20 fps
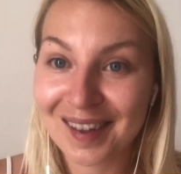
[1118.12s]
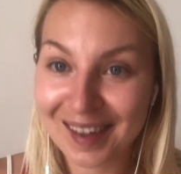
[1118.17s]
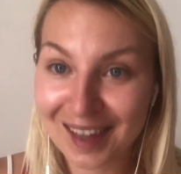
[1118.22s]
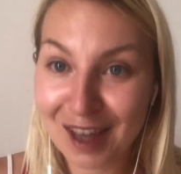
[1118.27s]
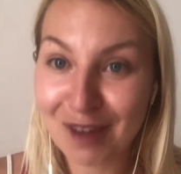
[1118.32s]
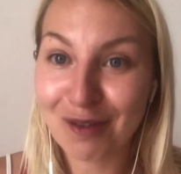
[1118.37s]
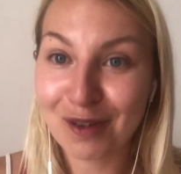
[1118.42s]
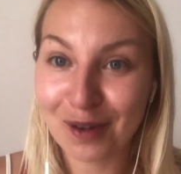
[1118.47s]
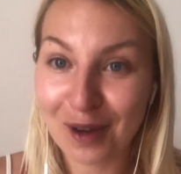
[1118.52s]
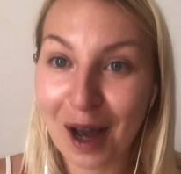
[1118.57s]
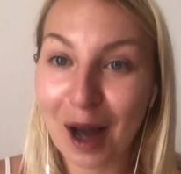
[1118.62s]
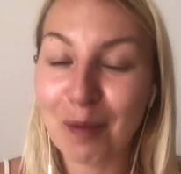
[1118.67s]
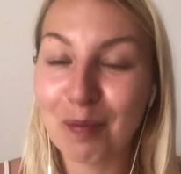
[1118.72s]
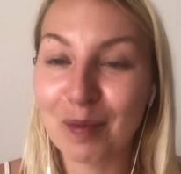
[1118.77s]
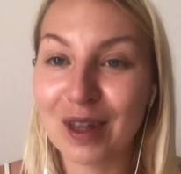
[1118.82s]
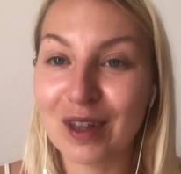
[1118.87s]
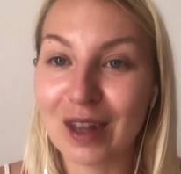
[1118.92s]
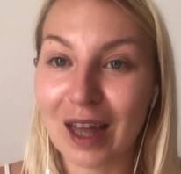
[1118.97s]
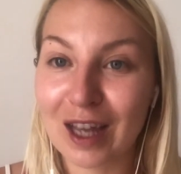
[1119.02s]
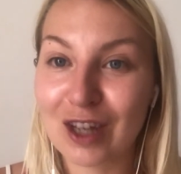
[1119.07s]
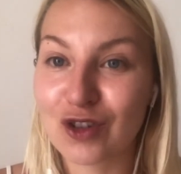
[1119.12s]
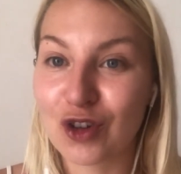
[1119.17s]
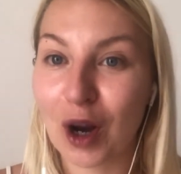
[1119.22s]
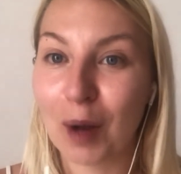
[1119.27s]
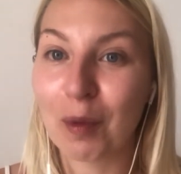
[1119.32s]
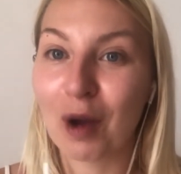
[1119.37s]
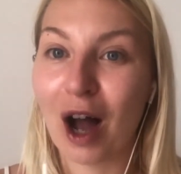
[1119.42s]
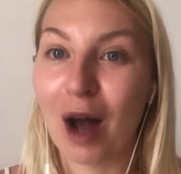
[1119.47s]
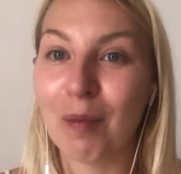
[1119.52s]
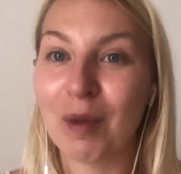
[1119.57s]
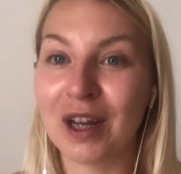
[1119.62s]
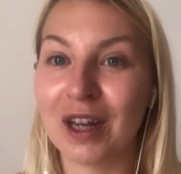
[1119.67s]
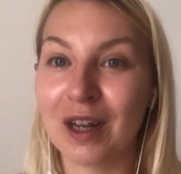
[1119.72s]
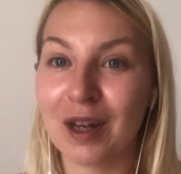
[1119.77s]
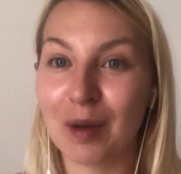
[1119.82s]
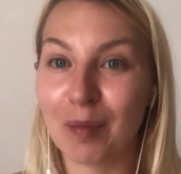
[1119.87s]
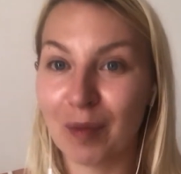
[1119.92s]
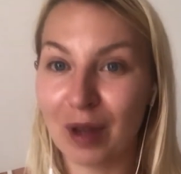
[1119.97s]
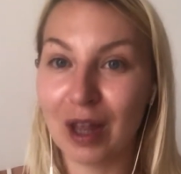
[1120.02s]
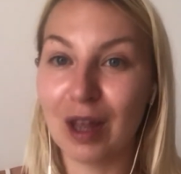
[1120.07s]
If you got me, like drop comment
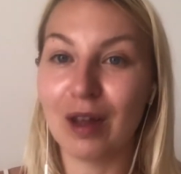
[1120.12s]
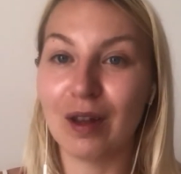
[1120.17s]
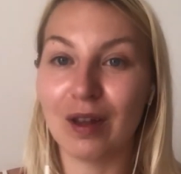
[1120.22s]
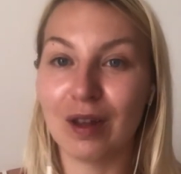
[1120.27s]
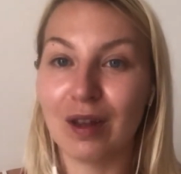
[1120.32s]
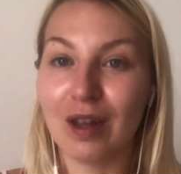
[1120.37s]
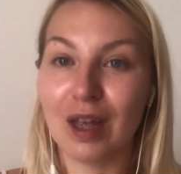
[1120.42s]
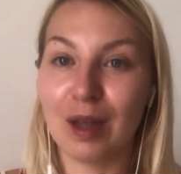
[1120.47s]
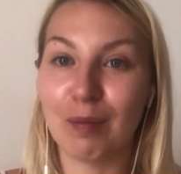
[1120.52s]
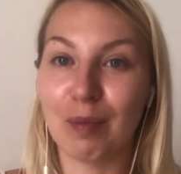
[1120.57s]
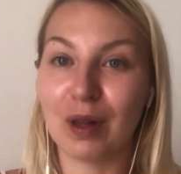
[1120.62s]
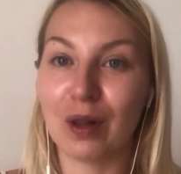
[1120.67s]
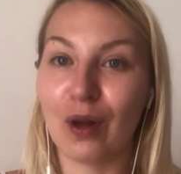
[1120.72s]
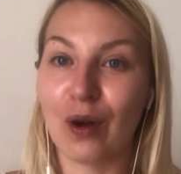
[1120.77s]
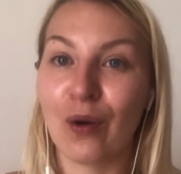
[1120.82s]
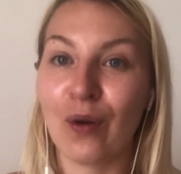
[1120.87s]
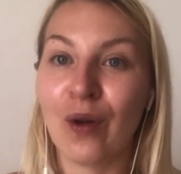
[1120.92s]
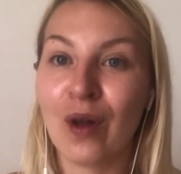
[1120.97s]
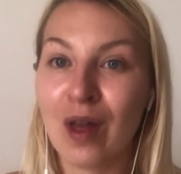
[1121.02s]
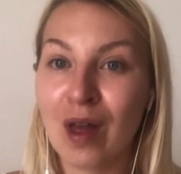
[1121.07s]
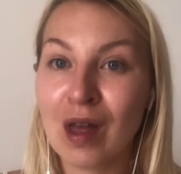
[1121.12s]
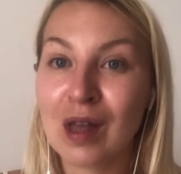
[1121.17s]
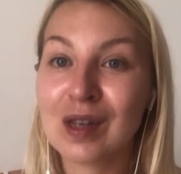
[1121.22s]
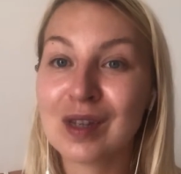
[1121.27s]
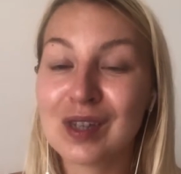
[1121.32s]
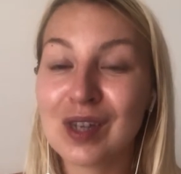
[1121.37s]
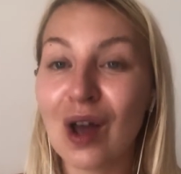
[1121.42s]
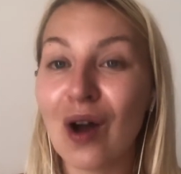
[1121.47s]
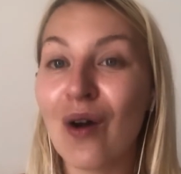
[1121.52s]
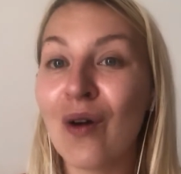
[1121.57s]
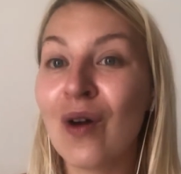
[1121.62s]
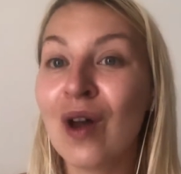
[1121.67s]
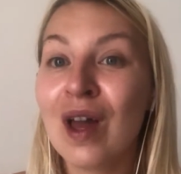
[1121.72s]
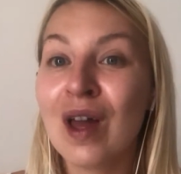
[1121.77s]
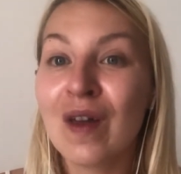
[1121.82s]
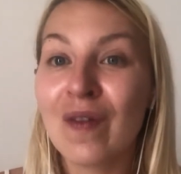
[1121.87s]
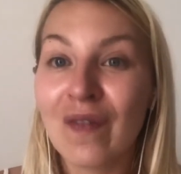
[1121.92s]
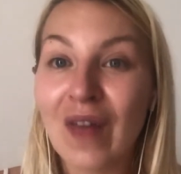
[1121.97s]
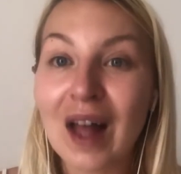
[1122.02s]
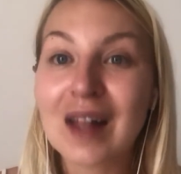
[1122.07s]
in below. So
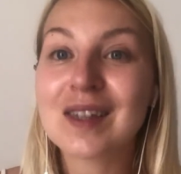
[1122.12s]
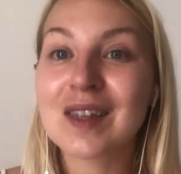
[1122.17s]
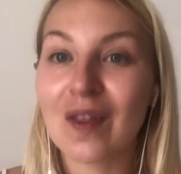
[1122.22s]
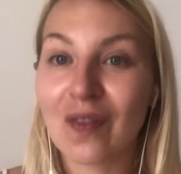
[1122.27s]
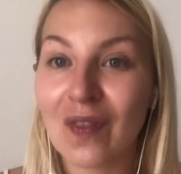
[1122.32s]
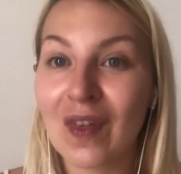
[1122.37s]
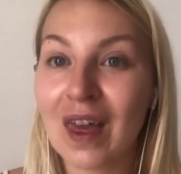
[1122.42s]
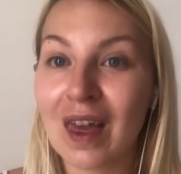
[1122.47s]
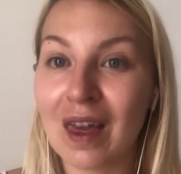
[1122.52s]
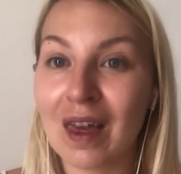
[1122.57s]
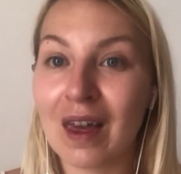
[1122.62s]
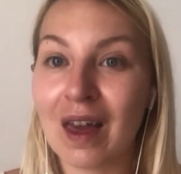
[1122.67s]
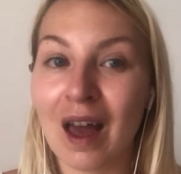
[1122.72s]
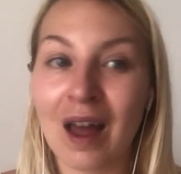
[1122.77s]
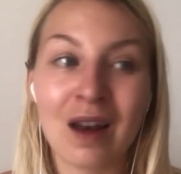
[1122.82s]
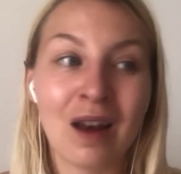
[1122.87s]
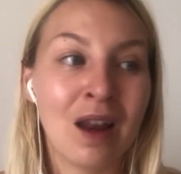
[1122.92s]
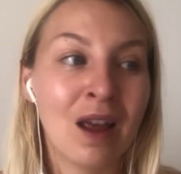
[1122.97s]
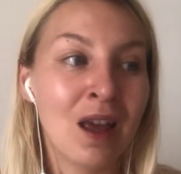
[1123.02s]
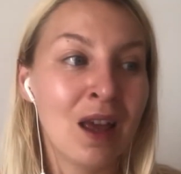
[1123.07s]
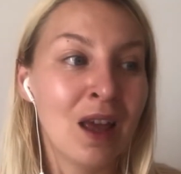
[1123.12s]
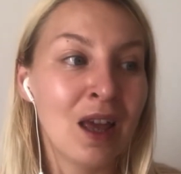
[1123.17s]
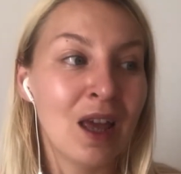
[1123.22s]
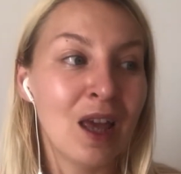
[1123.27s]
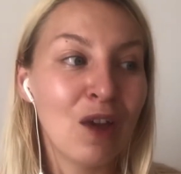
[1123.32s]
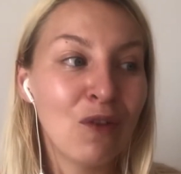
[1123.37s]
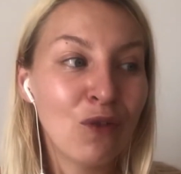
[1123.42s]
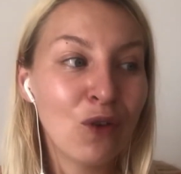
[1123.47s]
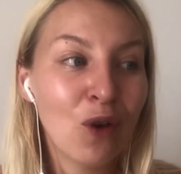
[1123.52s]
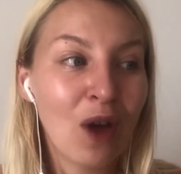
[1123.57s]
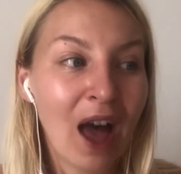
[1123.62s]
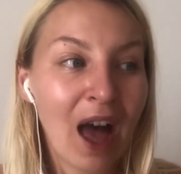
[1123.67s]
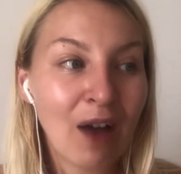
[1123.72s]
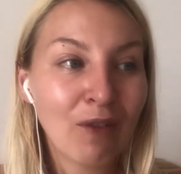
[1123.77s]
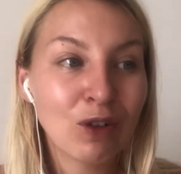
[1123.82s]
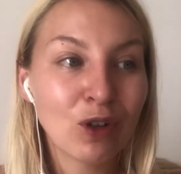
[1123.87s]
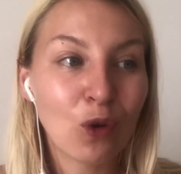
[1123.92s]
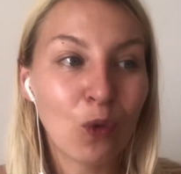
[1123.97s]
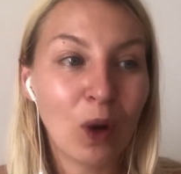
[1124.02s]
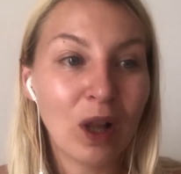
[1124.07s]
that's a thing. And if you
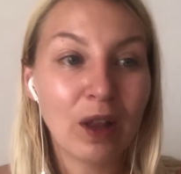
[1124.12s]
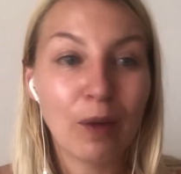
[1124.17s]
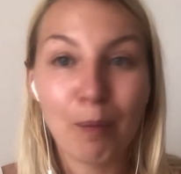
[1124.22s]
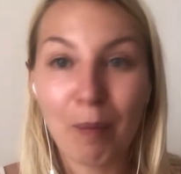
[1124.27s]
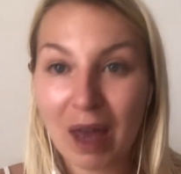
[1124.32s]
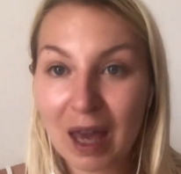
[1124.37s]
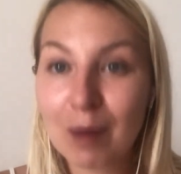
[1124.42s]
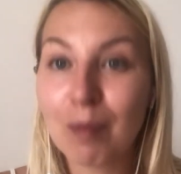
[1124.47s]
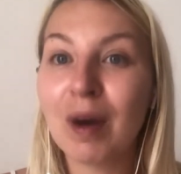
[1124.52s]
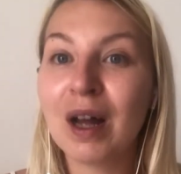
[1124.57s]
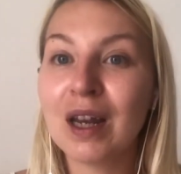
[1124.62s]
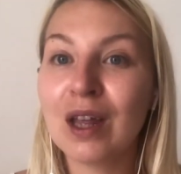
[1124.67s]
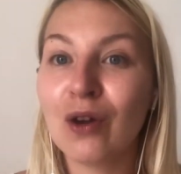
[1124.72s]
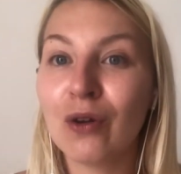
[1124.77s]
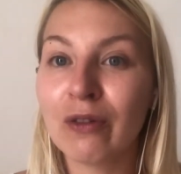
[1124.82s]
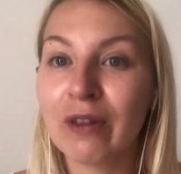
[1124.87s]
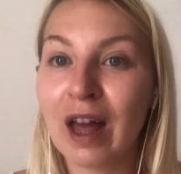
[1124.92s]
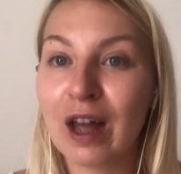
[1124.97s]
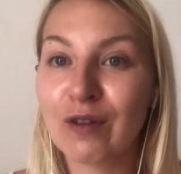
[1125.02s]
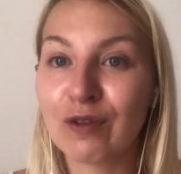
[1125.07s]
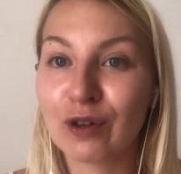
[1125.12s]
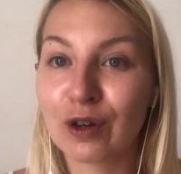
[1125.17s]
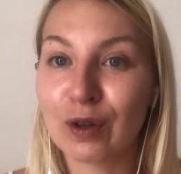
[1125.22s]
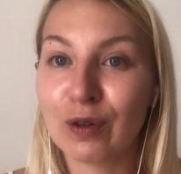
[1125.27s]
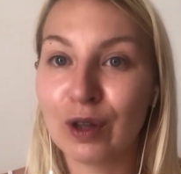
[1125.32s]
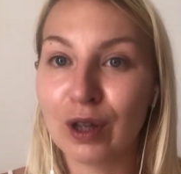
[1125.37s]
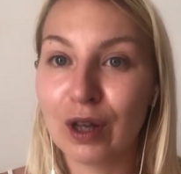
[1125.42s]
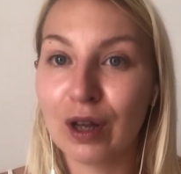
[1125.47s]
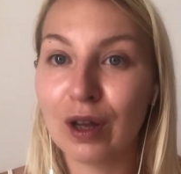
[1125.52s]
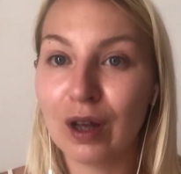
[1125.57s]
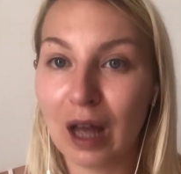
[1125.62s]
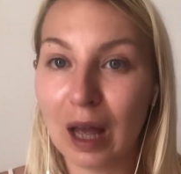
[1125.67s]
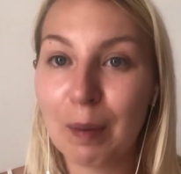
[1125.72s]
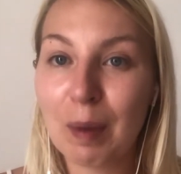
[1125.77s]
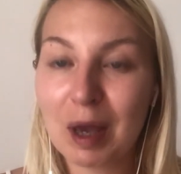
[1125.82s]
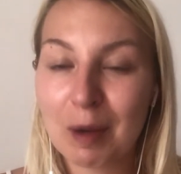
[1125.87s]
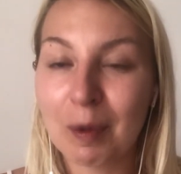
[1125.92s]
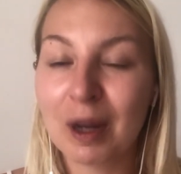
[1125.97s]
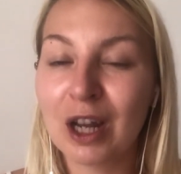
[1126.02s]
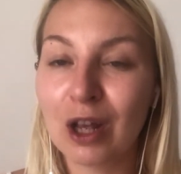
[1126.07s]
haven't qualified, make money
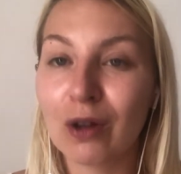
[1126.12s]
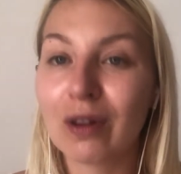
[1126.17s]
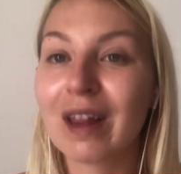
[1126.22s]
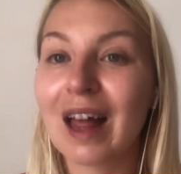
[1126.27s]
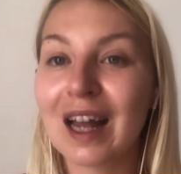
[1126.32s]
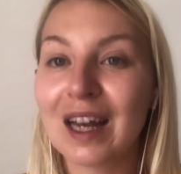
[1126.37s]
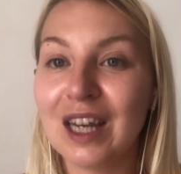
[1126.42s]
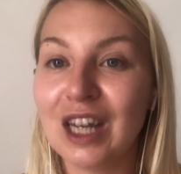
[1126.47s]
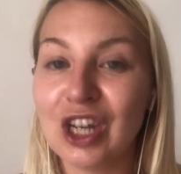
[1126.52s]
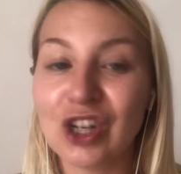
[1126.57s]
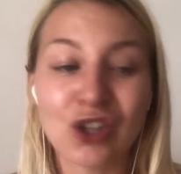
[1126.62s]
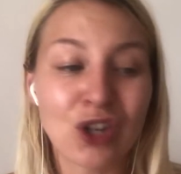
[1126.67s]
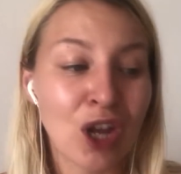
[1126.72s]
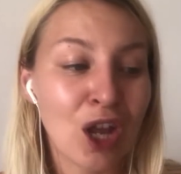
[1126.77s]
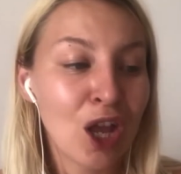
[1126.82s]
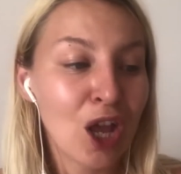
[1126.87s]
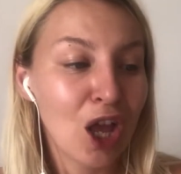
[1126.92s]
online niche.